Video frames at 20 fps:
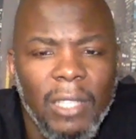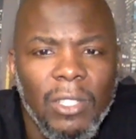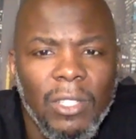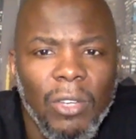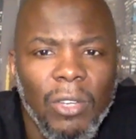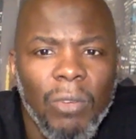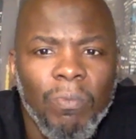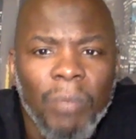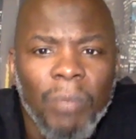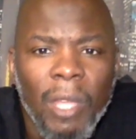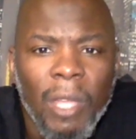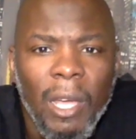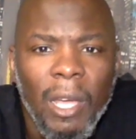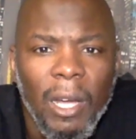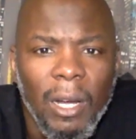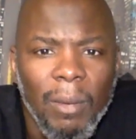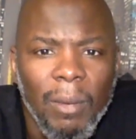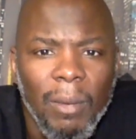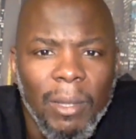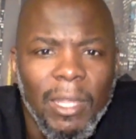So
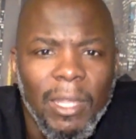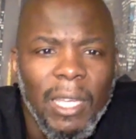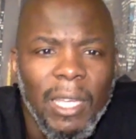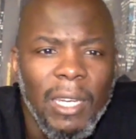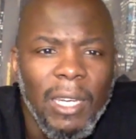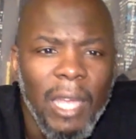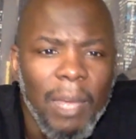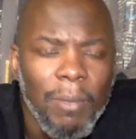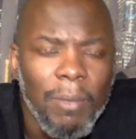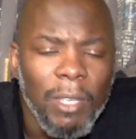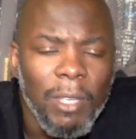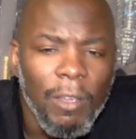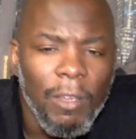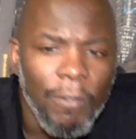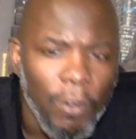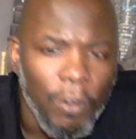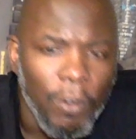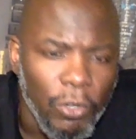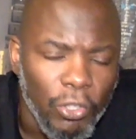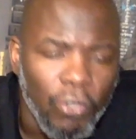I think that'll be your
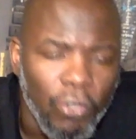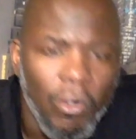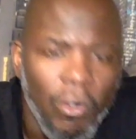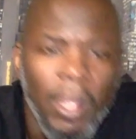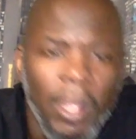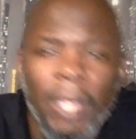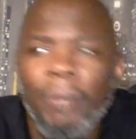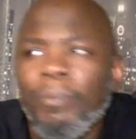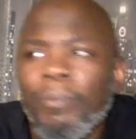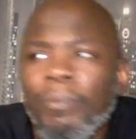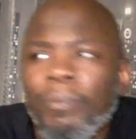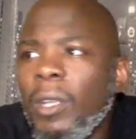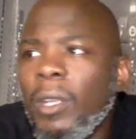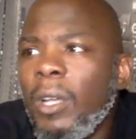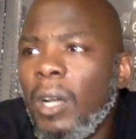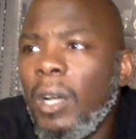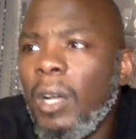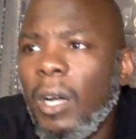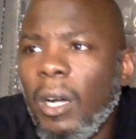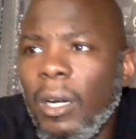first strike.
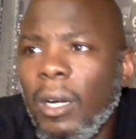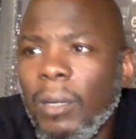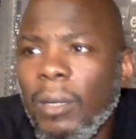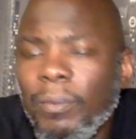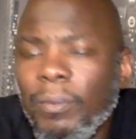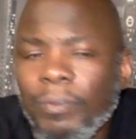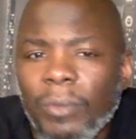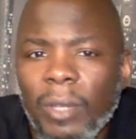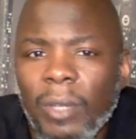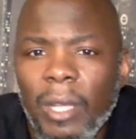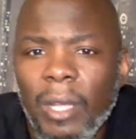And